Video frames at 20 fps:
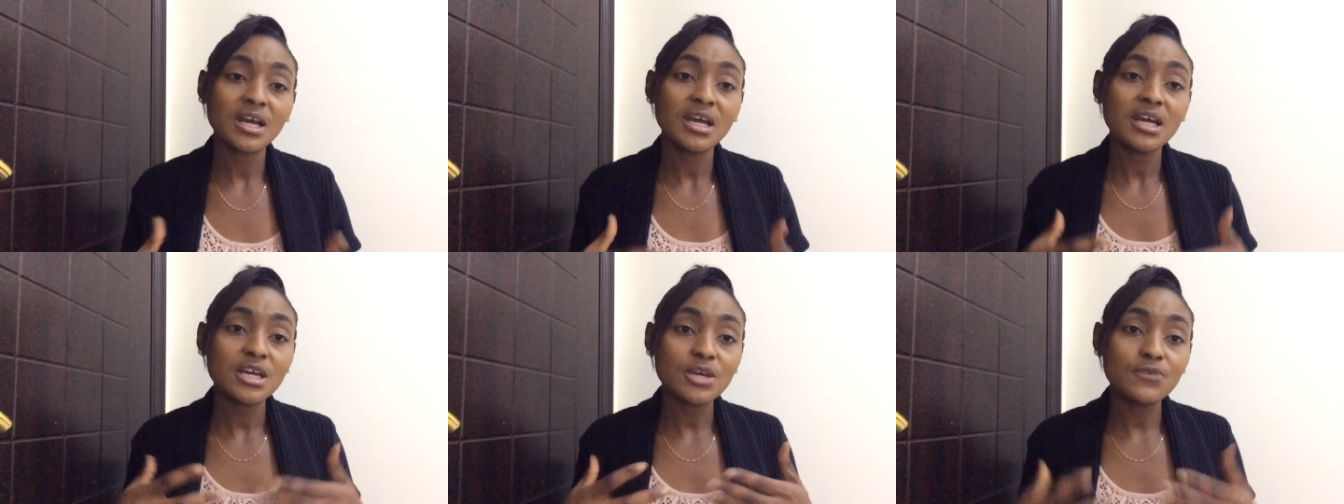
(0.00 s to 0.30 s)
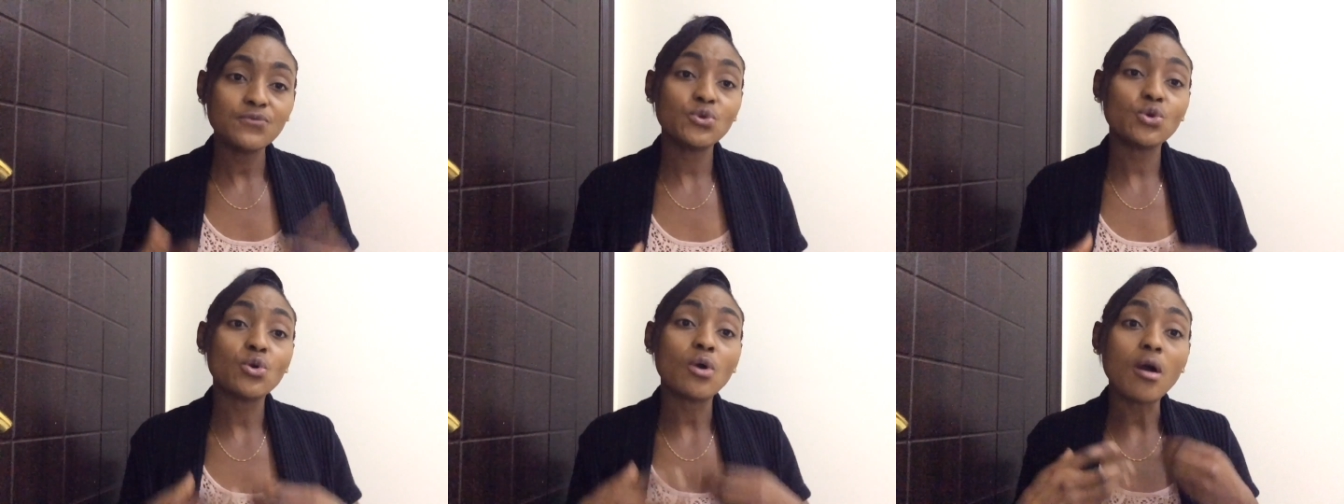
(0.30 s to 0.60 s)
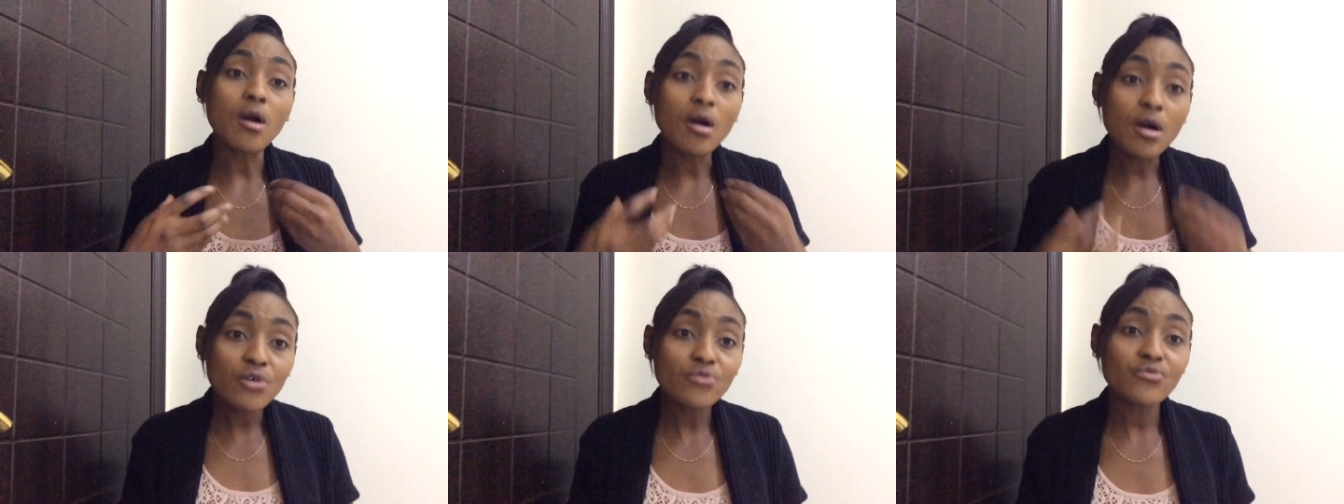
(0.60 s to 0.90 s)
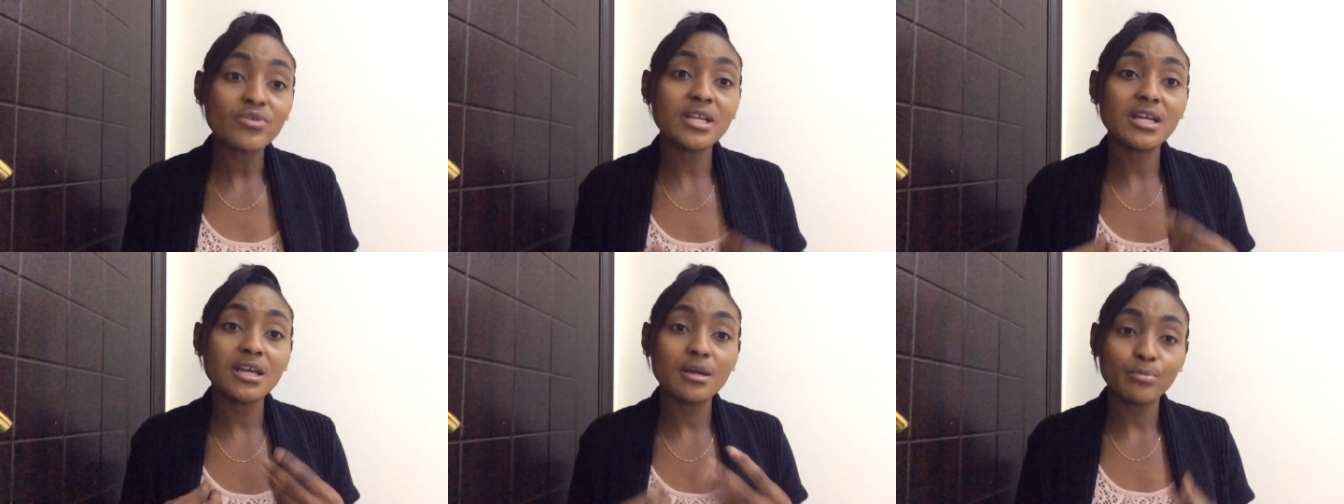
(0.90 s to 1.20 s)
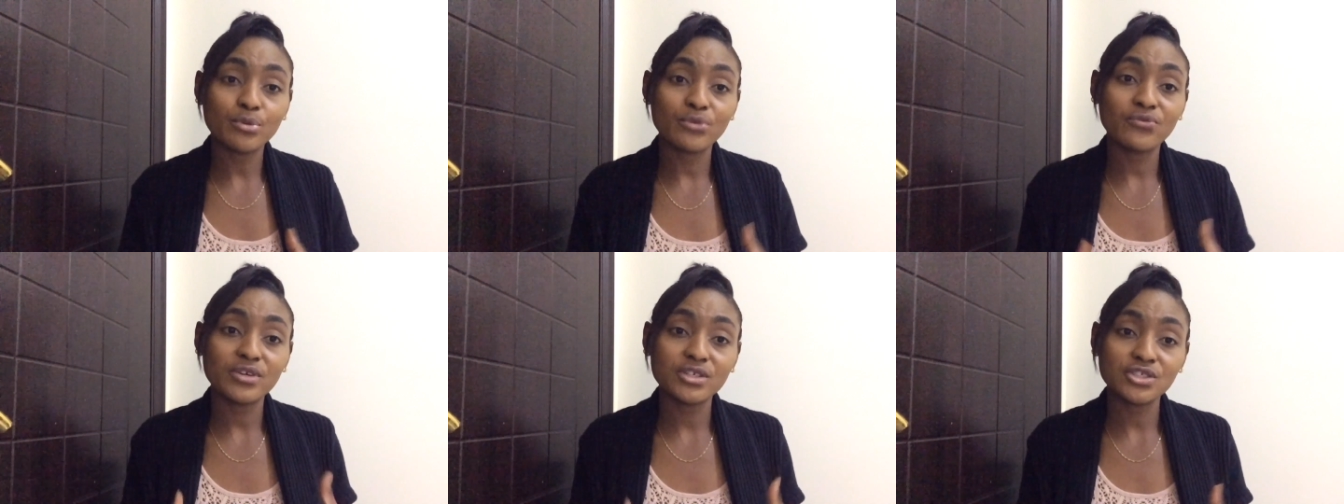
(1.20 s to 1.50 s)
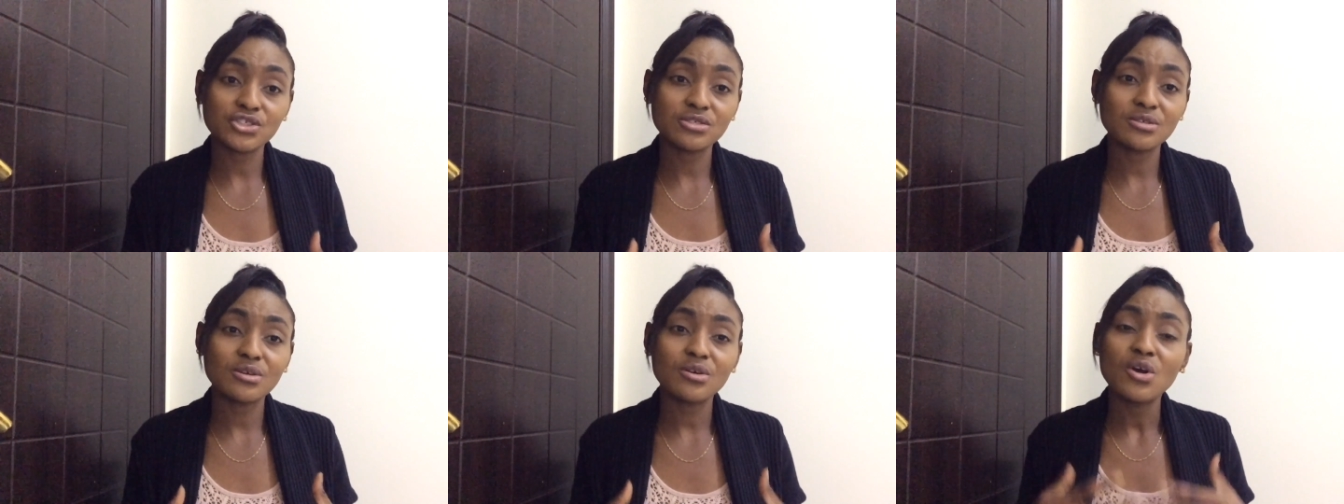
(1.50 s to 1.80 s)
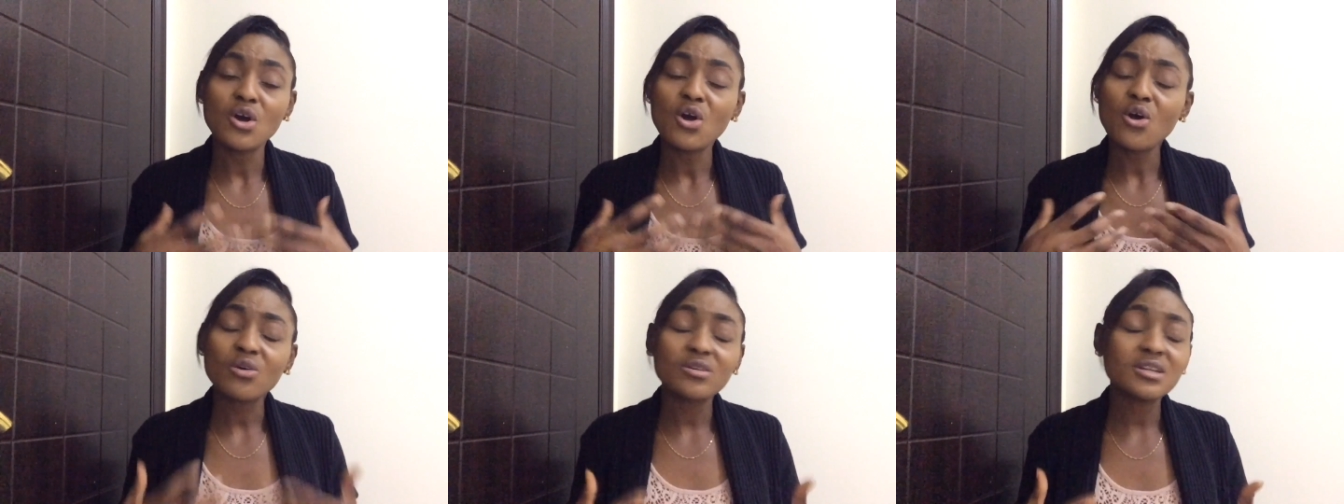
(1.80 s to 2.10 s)
If you are really a professional,
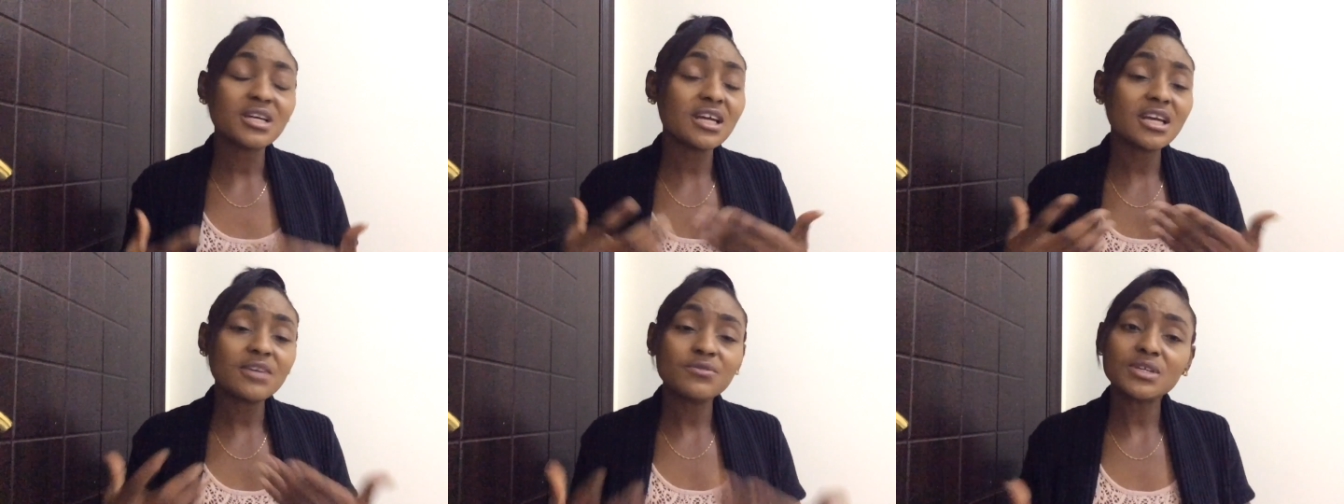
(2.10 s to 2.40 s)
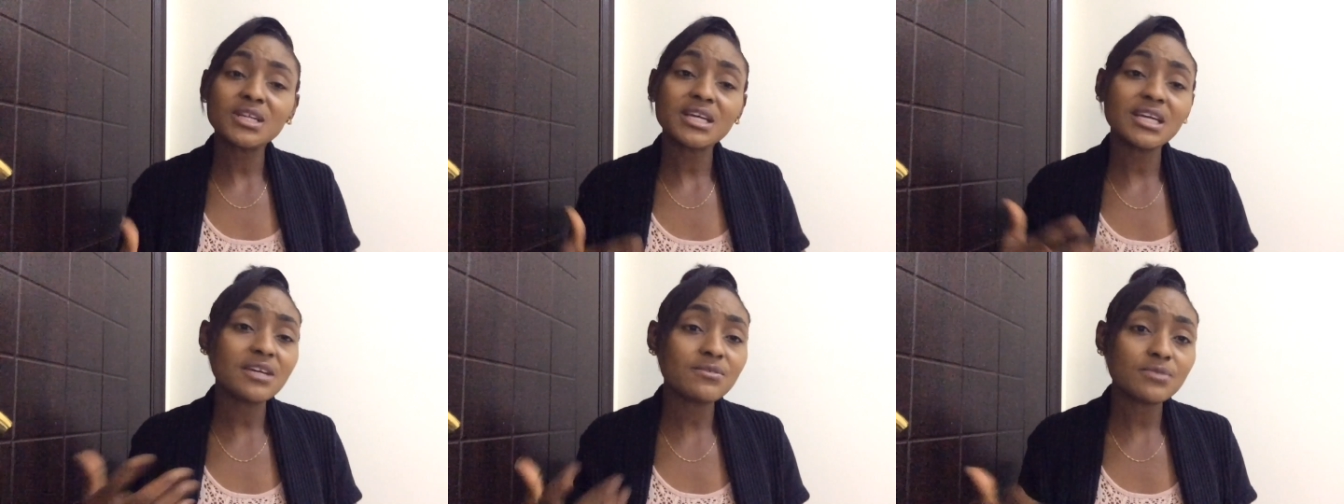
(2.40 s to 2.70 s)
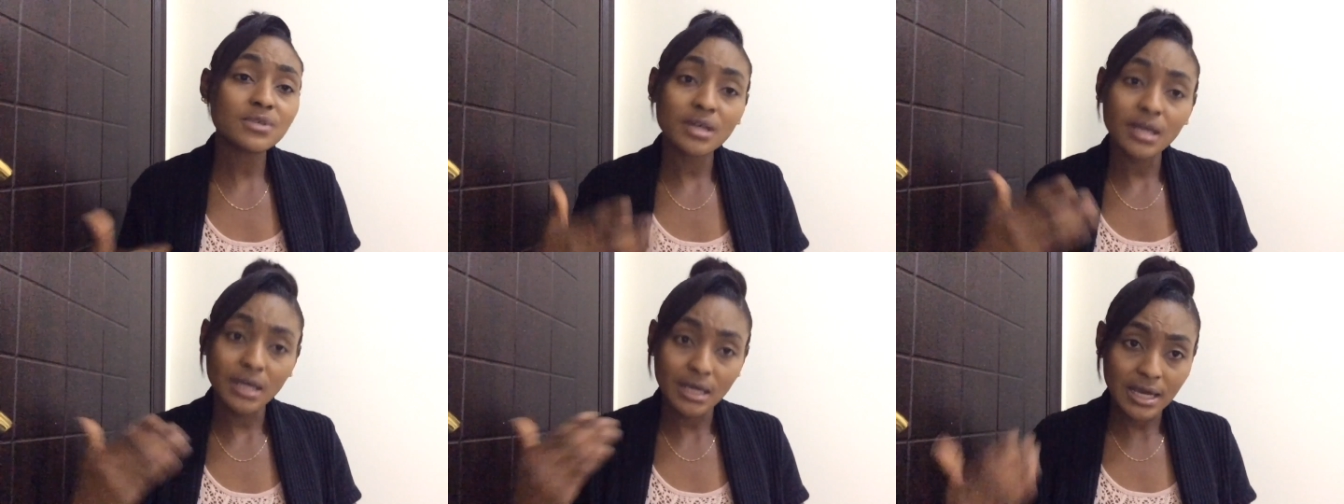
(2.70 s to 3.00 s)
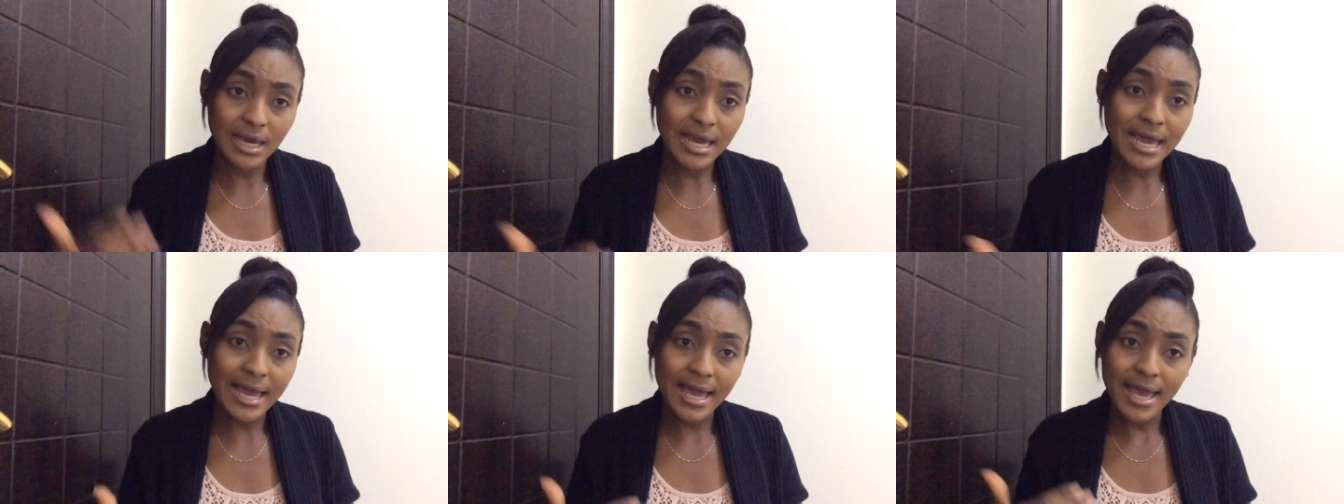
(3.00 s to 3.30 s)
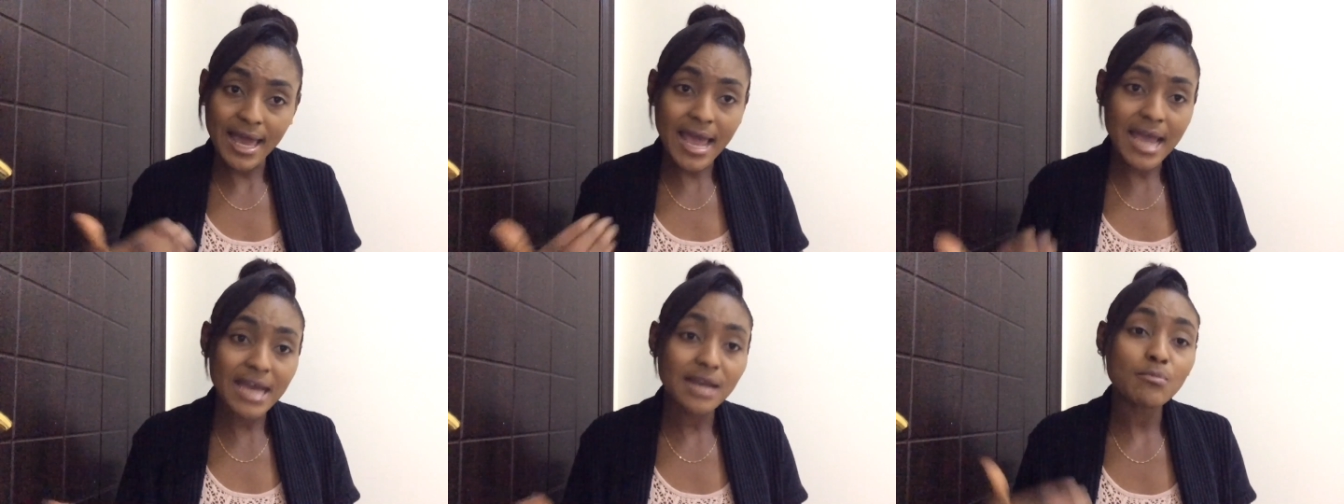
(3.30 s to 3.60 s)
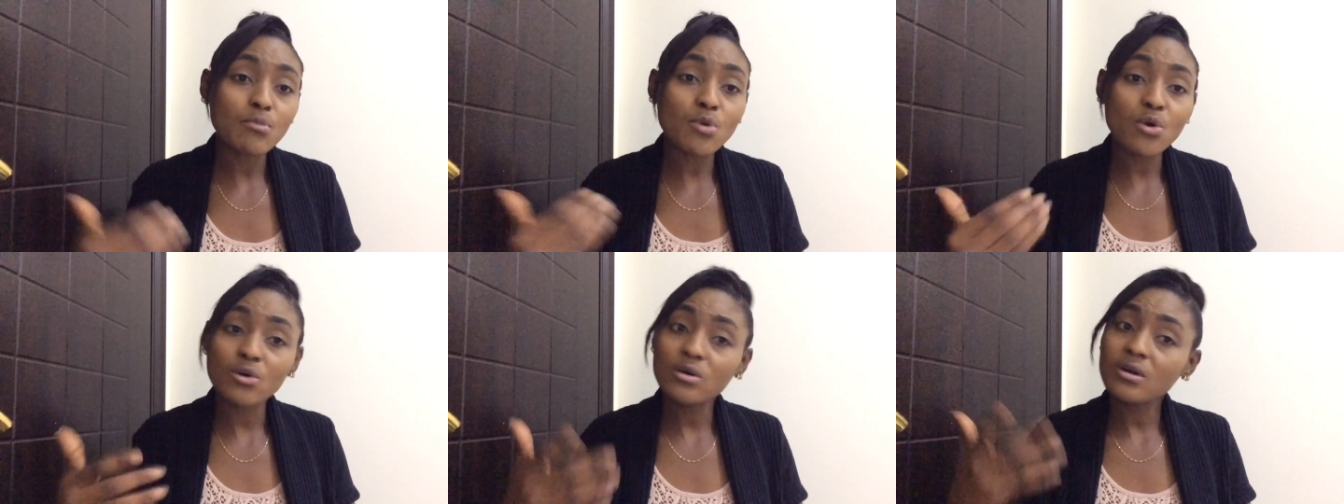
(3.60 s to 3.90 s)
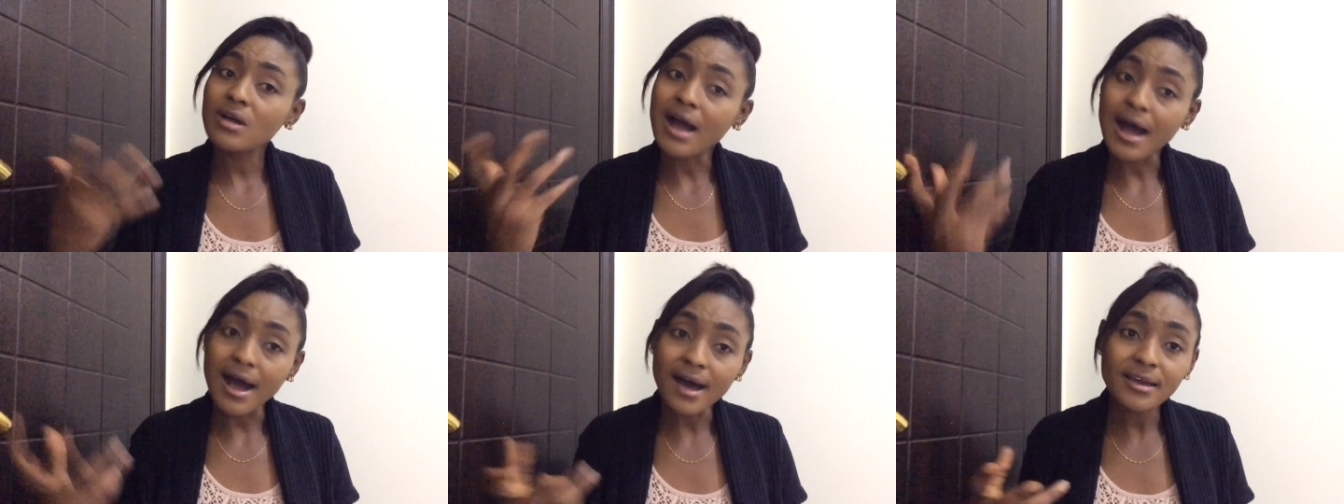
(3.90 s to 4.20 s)
or they even earn more
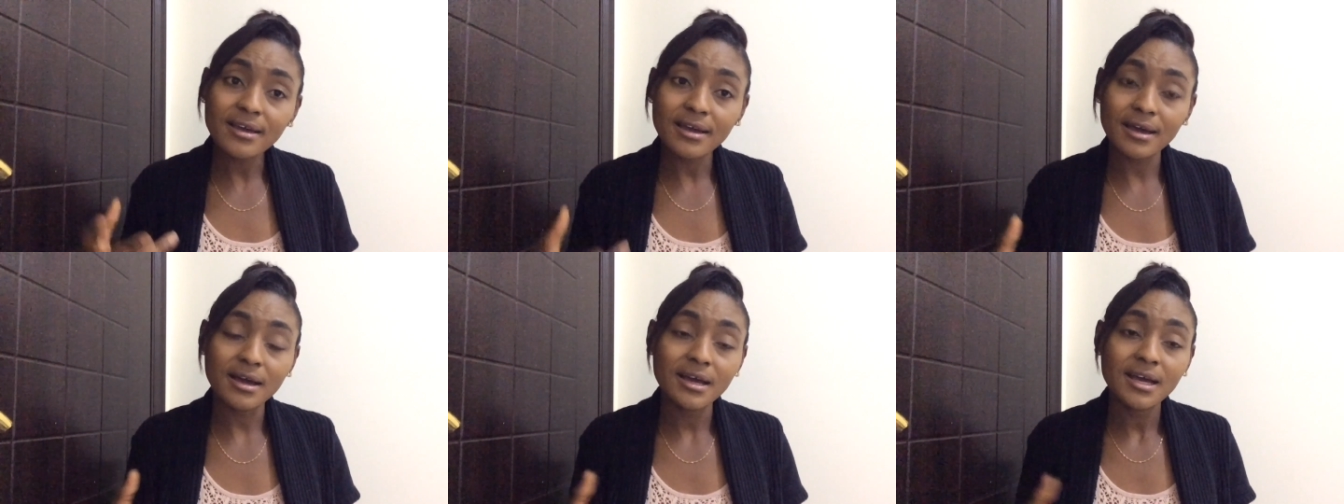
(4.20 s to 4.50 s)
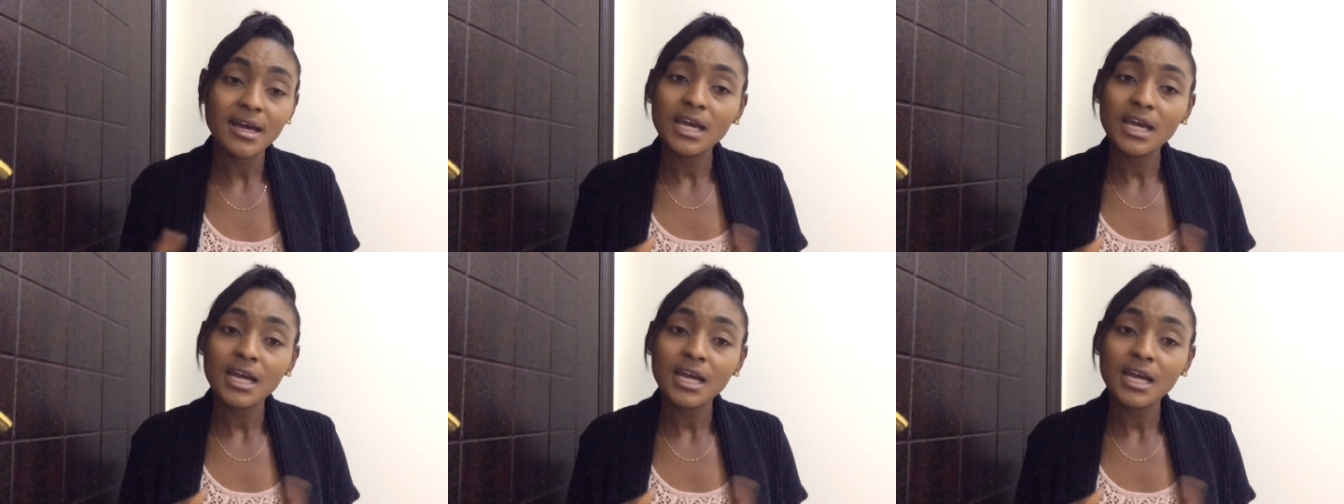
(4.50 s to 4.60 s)
higher.